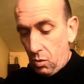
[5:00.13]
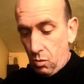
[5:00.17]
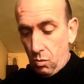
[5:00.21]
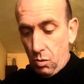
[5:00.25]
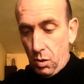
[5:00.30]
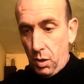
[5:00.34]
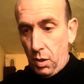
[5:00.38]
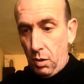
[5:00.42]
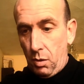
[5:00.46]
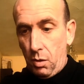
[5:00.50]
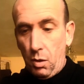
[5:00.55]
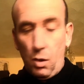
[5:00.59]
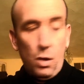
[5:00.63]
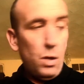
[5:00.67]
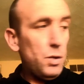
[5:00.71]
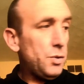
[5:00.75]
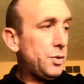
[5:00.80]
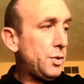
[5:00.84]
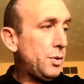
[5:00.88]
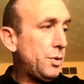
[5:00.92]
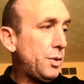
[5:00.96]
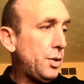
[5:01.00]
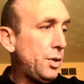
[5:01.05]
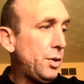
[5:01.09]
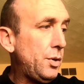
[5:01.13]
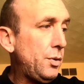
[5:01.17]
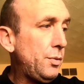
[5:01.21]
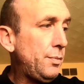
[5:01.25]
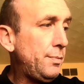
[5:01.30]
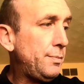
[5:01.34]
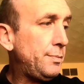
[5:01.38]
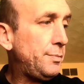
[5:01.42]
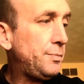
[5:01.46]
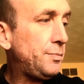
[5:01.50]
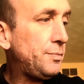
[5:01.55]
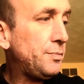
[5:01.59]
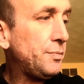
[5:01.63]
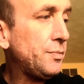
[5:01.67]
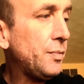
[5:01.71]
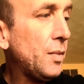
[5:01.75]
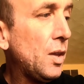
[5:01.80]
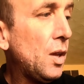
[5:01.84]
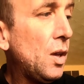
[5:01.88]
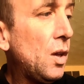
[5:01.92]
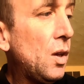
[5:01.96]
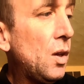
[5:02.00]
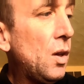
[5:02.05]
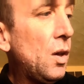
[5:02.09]
What you can also do
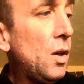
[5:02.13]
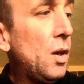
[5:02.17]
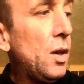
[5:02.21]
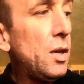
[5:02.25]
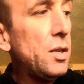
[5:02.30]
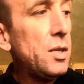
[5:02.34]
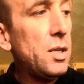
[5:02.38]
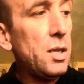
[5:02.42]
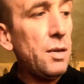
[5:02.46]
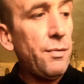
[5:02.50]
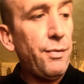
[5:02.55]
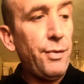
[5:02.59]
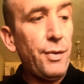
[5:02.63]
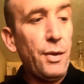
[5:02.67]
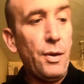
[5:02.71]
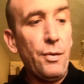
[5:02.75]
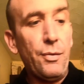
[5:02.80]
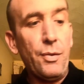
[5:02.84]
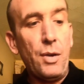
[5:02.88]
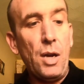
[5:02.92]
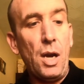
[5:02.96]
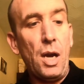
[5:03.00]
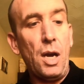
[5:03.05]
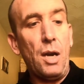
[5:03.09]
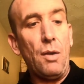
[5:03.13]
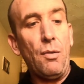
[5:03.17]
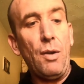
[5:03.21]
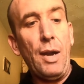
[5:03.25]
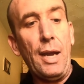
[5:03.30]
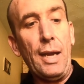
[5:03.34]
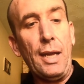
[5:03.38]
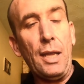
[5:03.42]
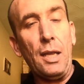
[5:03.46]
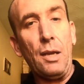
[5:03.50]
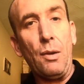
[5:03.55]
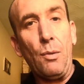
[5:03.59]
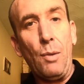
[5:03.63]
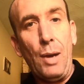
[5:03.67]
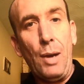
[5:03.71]
is if you've got a regular